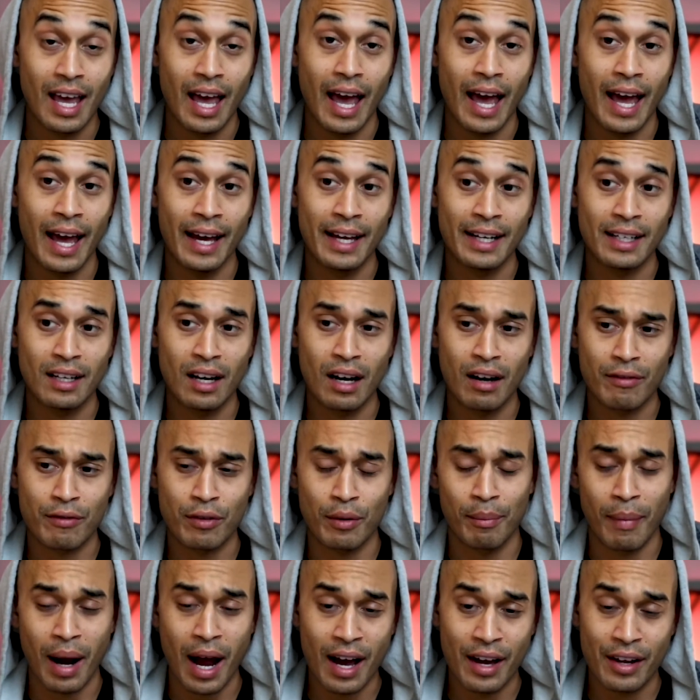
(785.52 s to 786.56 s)
And
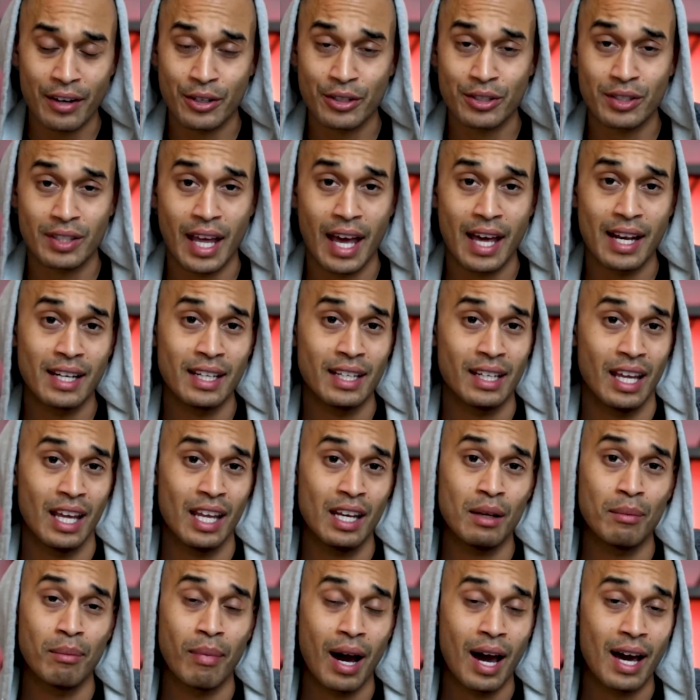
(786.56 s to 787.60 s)
from my understanding,
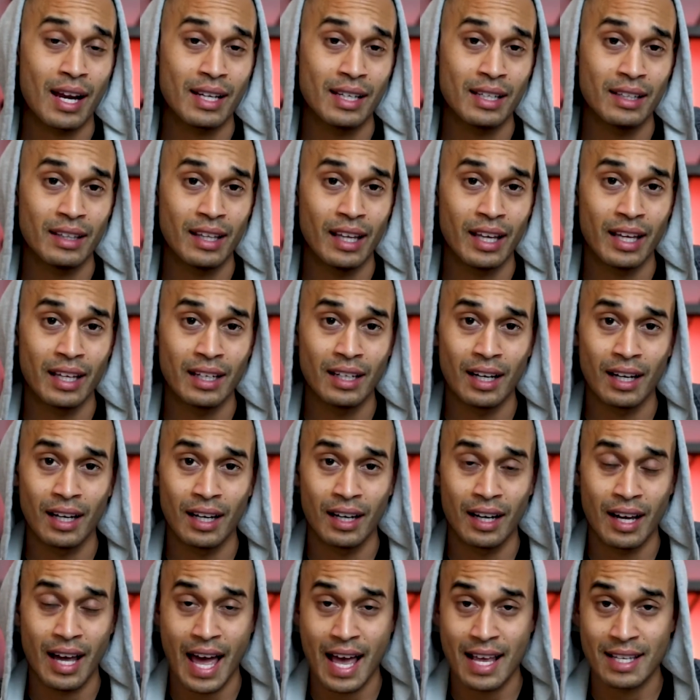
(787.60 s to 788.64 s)
anybody that
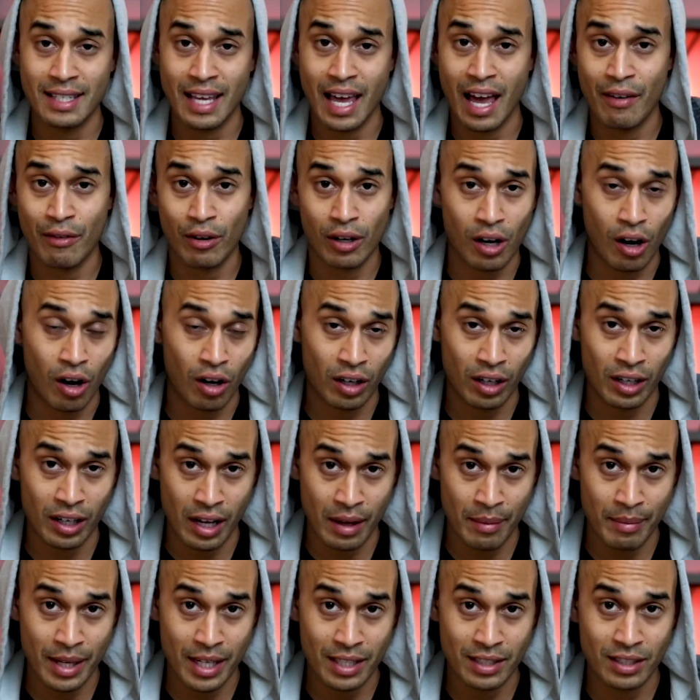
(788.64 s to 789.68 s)
has ever gone on
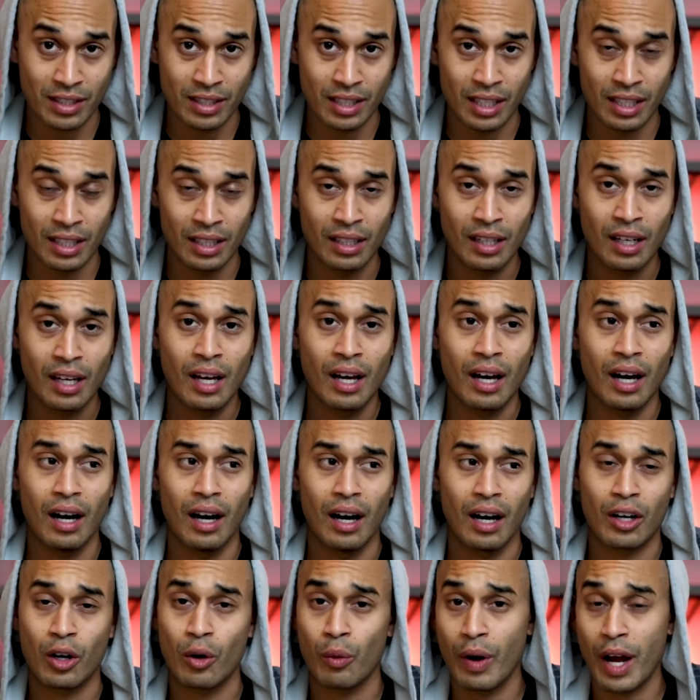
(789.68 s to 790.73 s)
MSG,
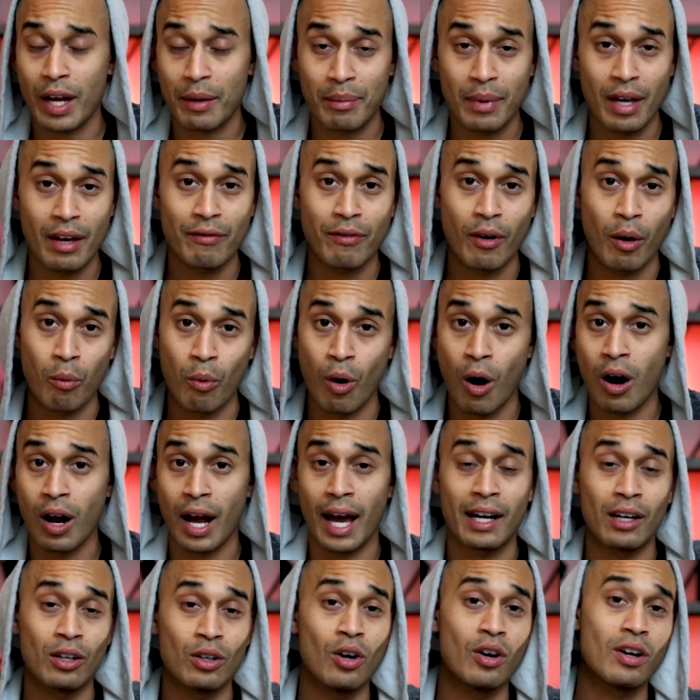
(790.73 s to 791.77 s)
correct me if I'm wrong,
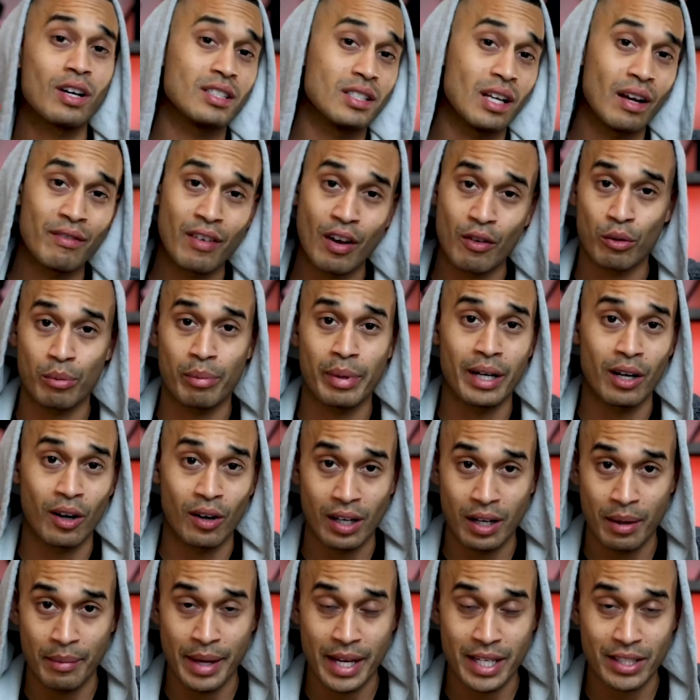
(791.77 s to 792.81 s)
I don't know, because I've never been
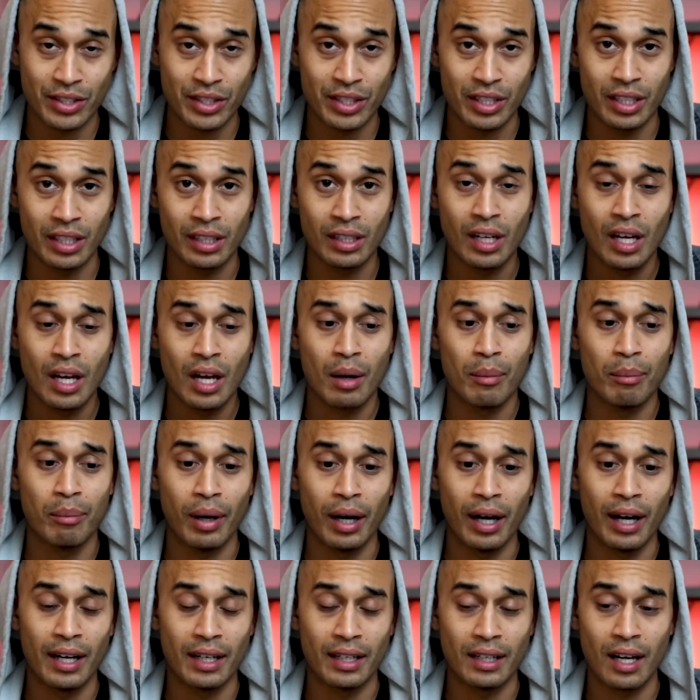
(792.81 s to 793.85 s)
on MSG,
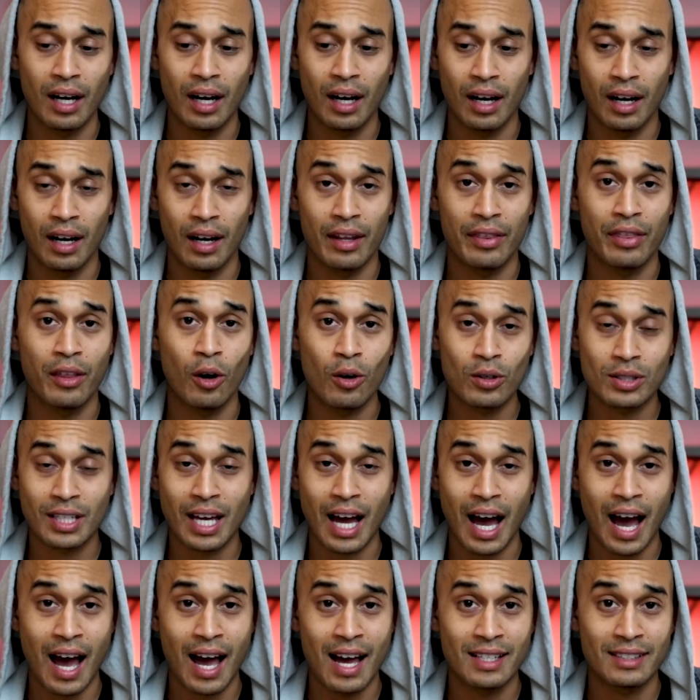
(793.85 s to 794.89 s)
but those
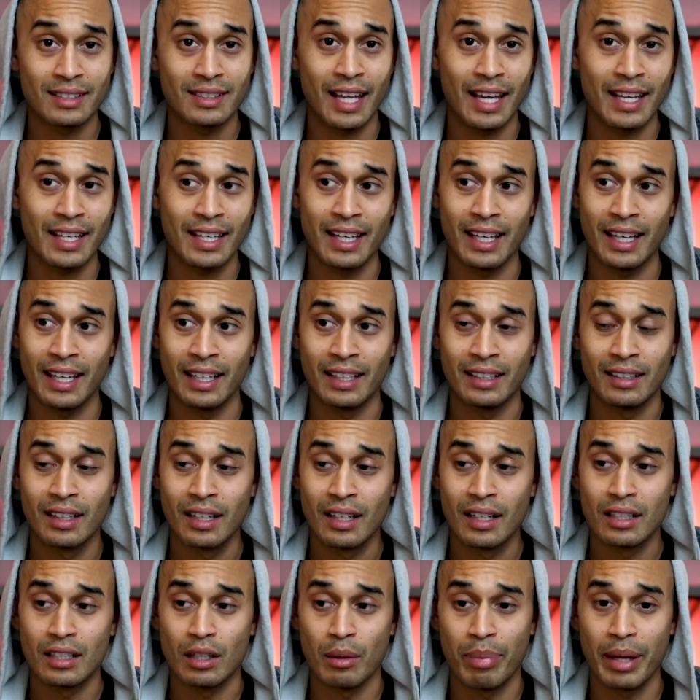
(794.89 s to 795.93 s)
guys, they get,
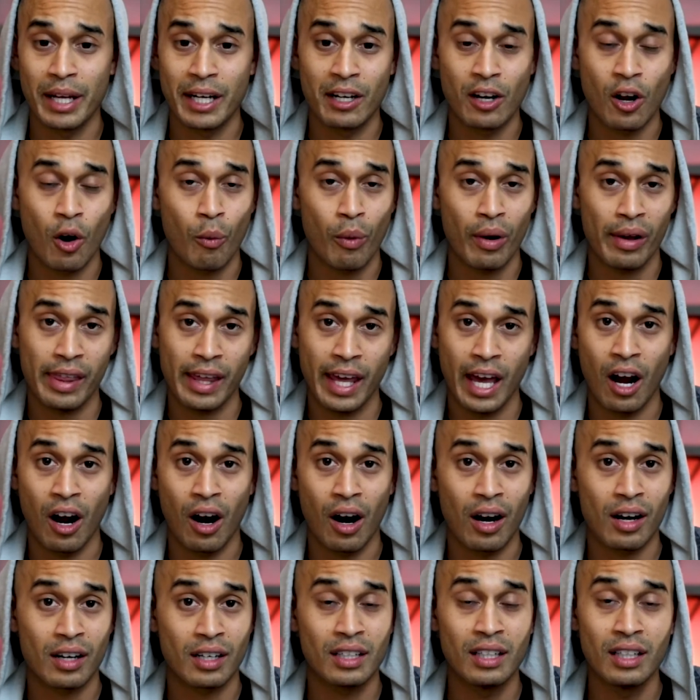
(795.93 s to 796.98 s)
depending on where they
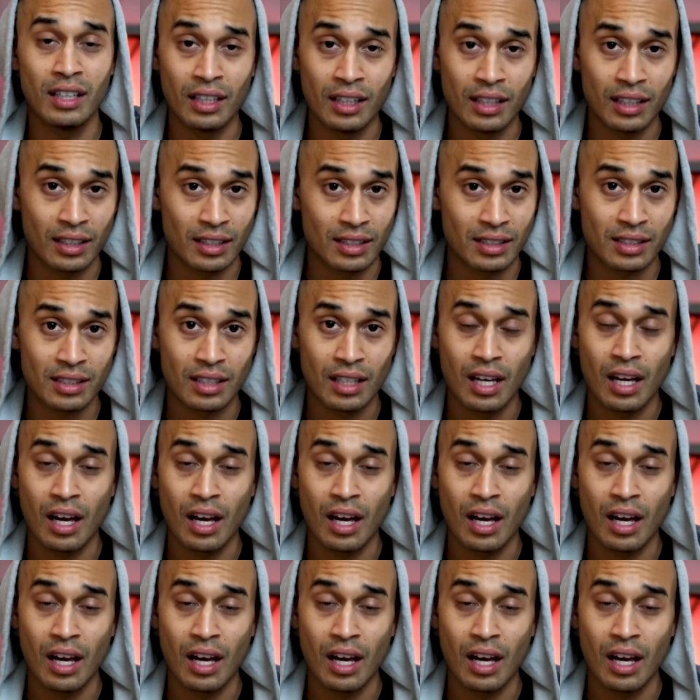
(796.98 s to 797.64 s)
are, cooks,